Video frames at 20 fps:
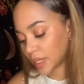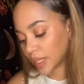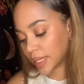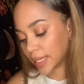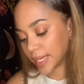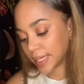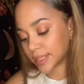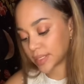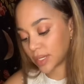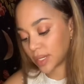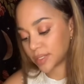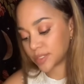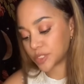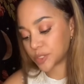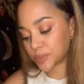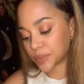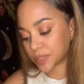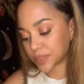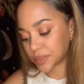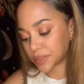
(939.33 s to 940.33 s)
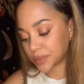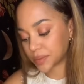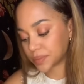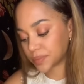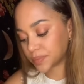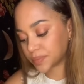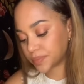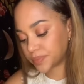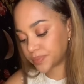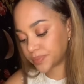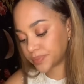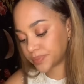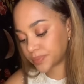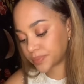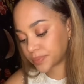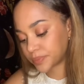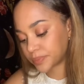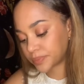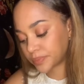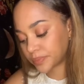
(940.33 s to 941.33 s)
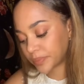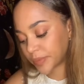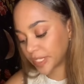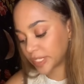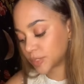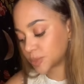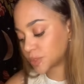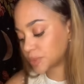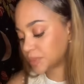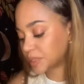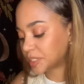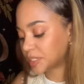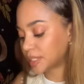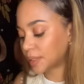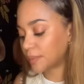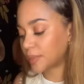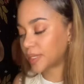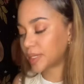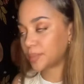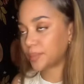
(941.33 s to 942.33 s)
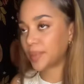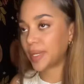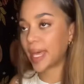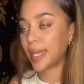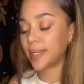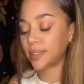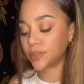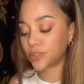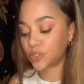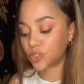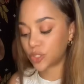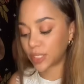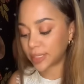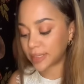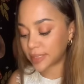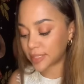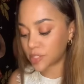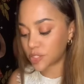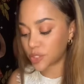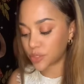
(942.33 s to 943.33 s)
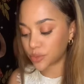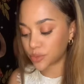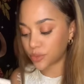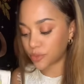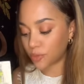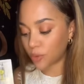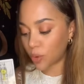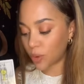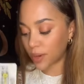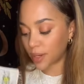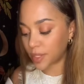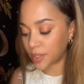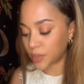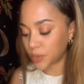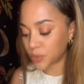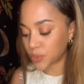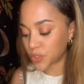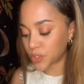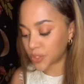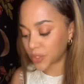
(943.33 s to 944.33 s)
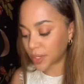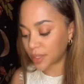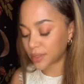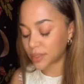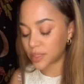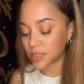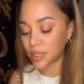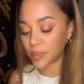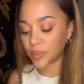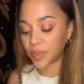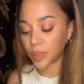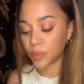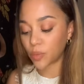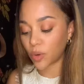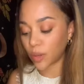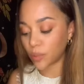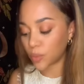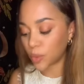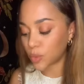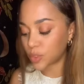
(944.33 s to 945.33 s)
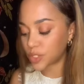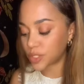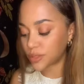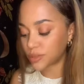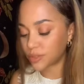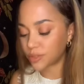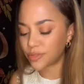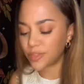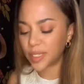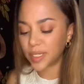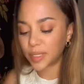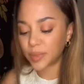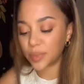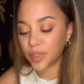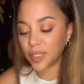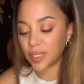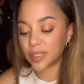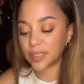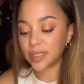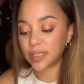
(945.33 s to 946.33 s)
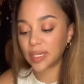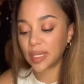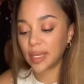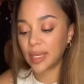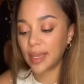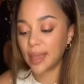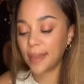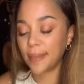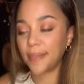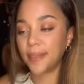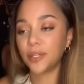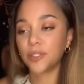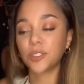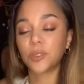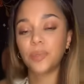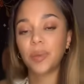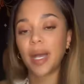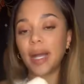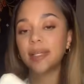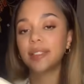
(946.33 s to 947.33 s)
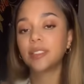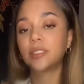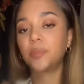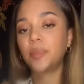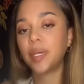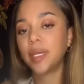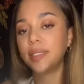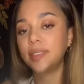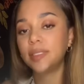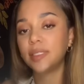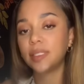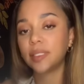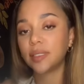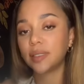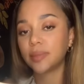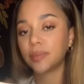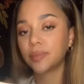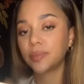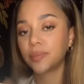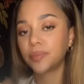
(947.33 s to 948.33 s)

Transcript: Acknowledgement. This would be somebody planning to transition for a new start and something more emotionally fulfilling, because there's past pains here.